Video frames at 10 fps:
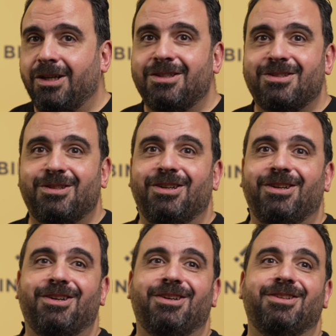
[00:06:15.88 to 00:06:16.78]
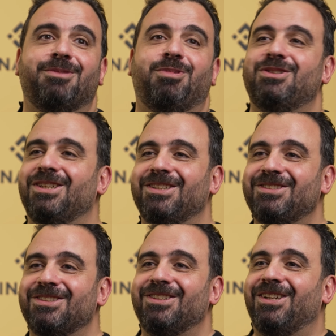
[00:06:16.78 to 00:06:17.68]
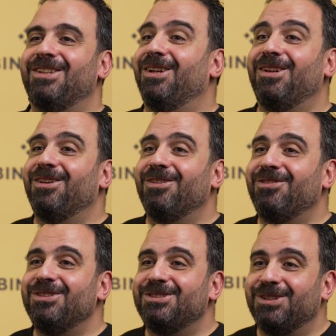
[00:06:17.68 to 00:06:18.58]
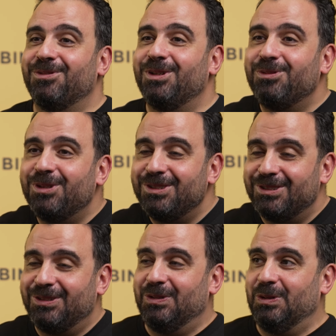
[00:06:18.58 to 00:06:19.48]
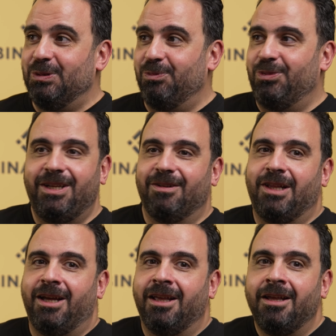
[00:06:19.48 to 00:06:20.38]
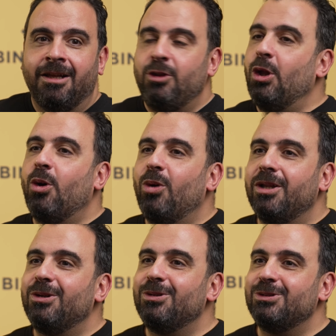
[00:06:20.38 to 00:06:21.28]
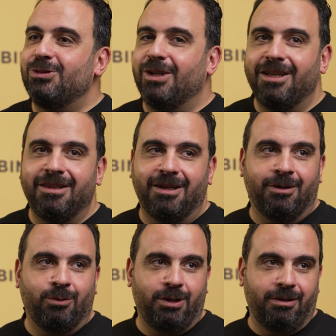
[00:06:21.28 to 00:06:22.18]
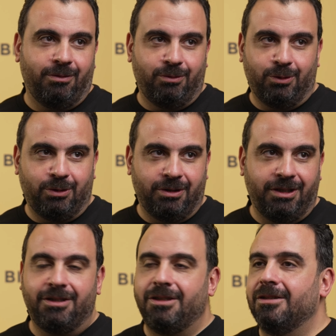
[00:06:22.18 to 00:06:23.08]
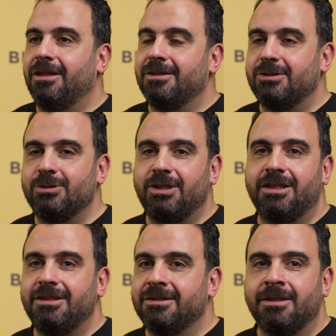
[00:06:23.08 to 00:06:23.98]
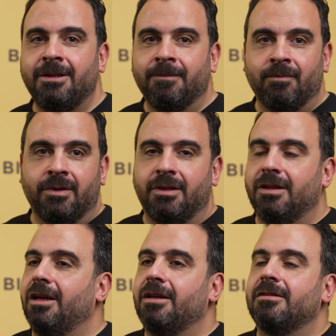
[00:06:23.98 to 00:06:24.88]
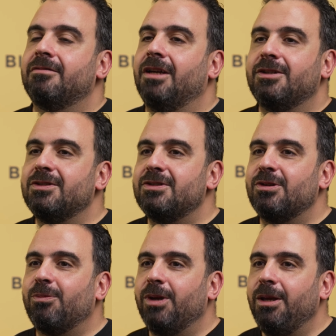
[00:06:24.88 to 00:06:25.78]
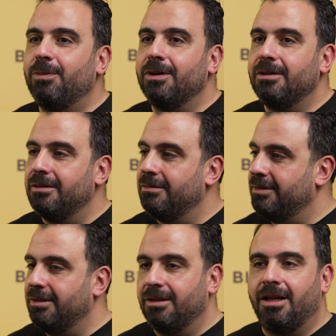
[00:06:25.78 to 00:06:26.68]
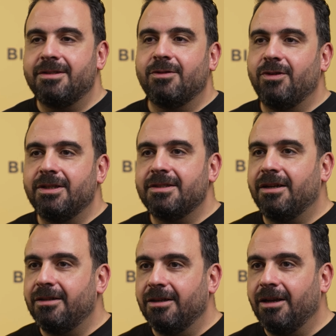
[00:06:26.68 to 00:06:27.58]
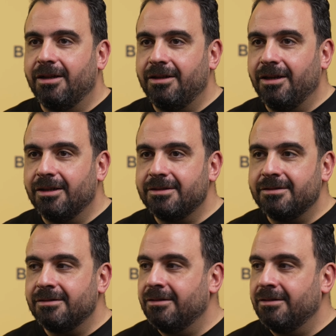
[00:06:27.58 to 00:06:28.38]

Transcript: It's the potential and the future. What is going to bring? Like, no one knows, right? Like, we were here last 2 days, like thousands of people, lots of exciting ideas.